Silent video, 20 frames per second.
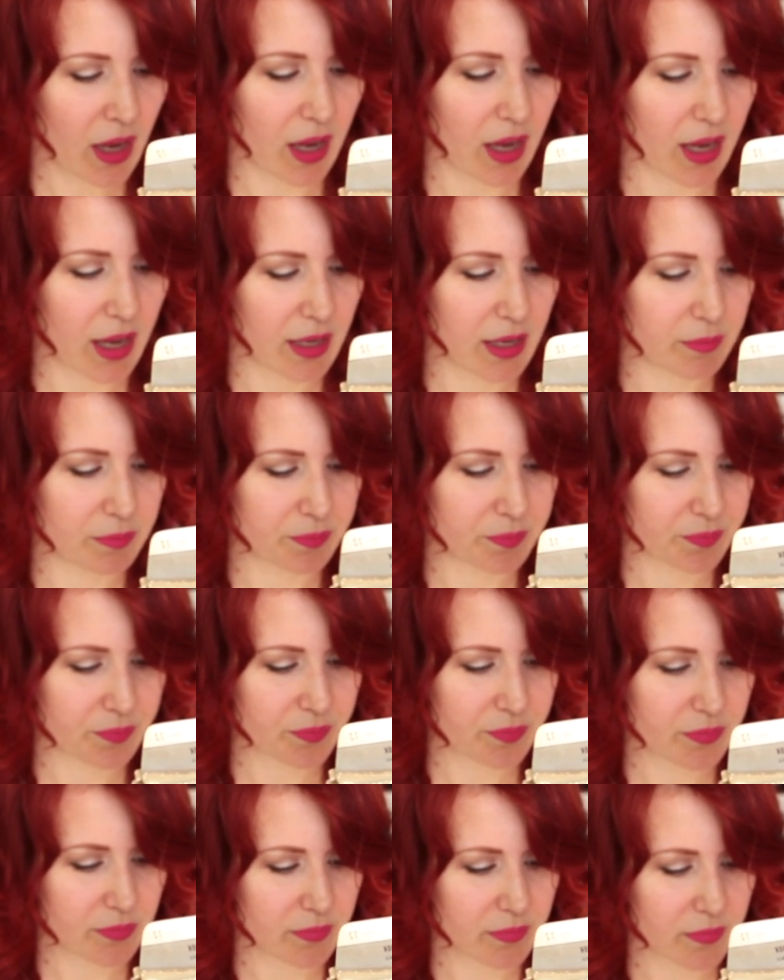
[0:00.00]

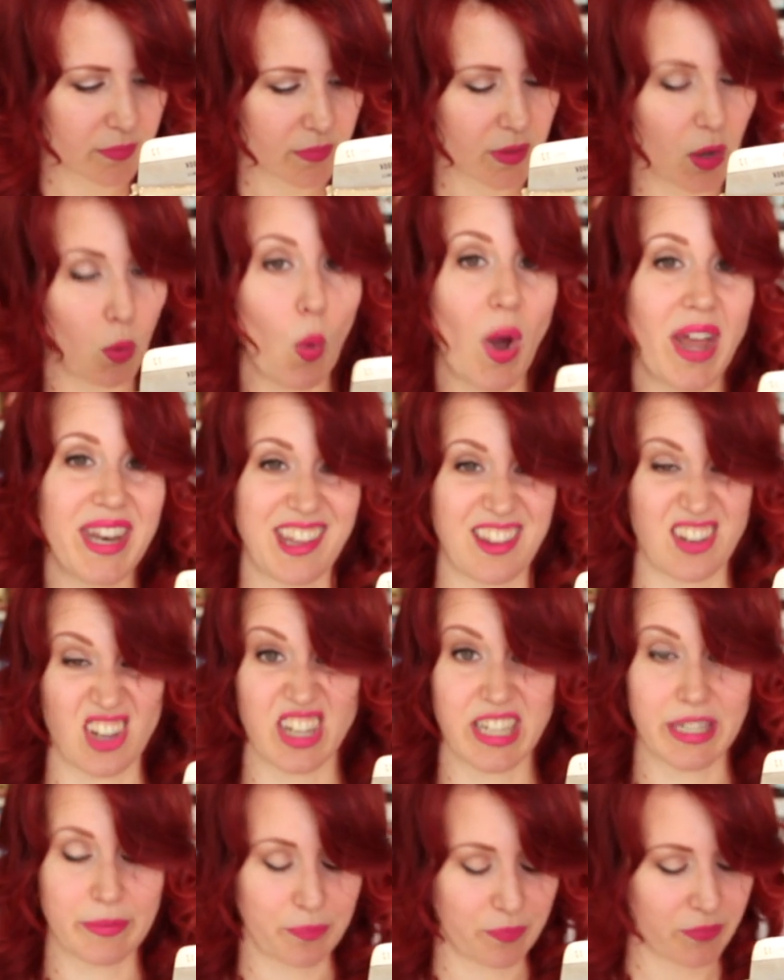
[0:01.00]
One
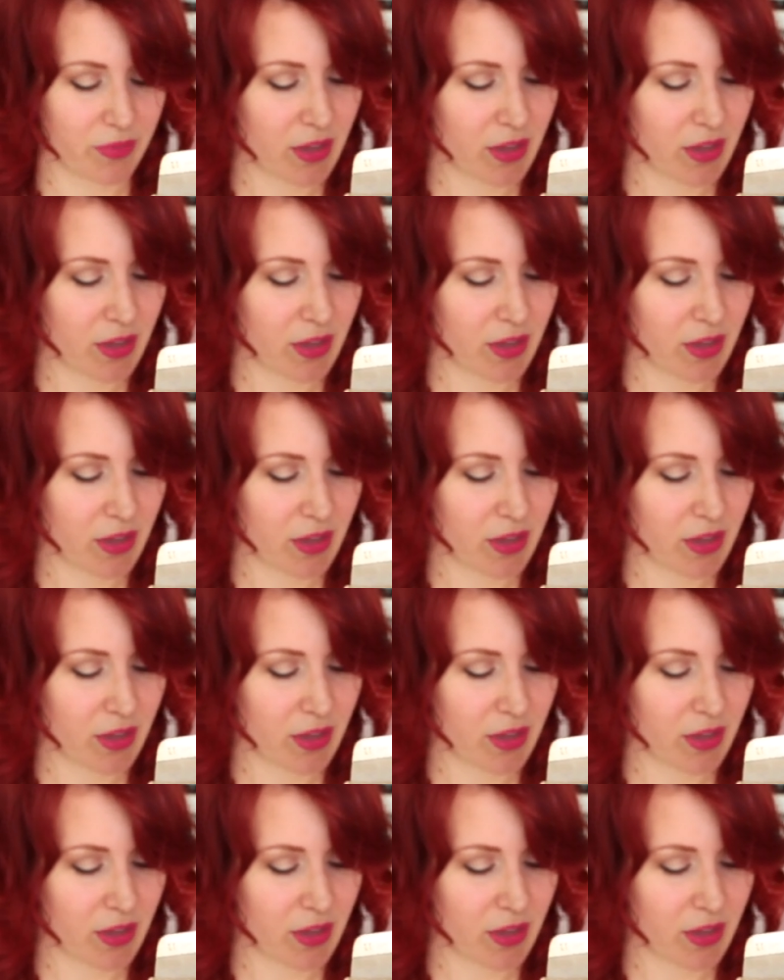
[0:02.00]
thigh.